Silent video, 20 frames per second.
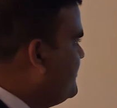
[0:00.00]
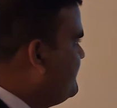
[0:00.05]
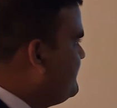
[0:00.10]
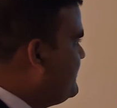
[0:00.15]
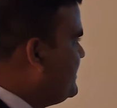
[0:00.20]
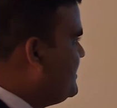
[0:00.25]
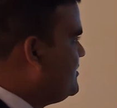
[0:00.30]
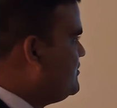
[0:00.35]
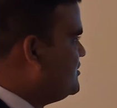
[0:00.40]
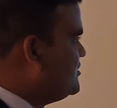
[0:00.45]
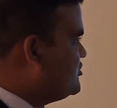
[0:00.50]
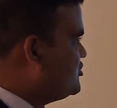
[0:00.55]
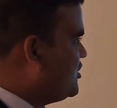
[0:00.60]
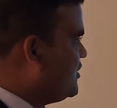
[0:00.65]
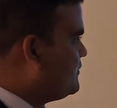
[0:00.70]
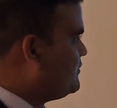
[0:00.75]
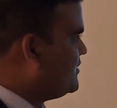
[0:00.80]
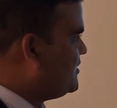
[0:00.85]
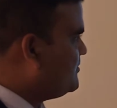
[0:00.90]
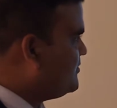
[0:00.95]
filled with
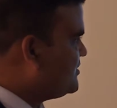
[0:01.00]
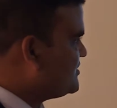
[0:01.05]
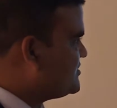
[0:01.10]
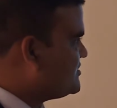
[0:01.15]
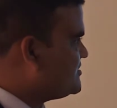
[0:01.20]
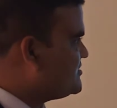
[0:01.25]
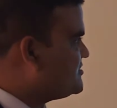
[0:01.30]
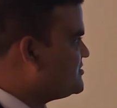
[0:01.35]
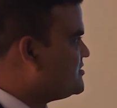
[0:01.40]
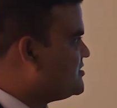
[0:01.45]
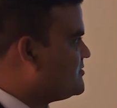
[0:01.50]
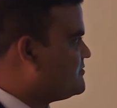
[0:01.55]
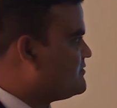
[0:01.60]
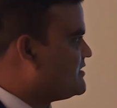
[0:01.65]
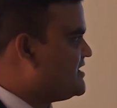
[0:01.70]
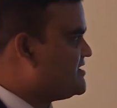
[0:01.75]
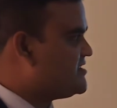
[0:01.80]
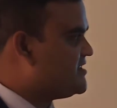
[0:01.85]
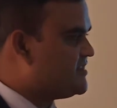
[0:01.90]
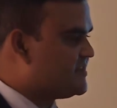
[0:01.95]
joyful emotions or
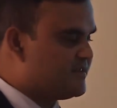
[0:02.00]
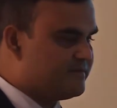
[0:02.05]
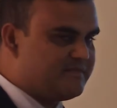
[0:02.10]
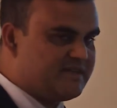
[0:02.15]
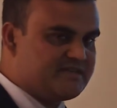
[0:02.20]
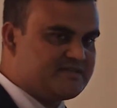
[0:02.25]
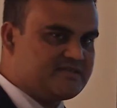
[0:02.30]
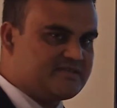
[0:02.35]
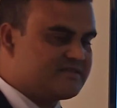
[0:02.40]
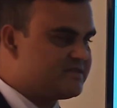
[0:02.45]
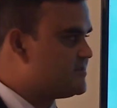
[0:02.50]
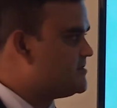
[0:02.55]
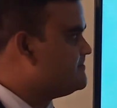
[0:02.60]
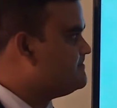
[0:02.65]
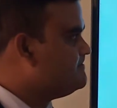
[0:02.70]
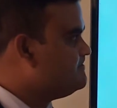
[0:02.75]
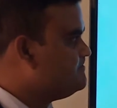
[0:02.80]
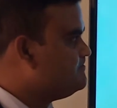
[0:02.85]
frightening images,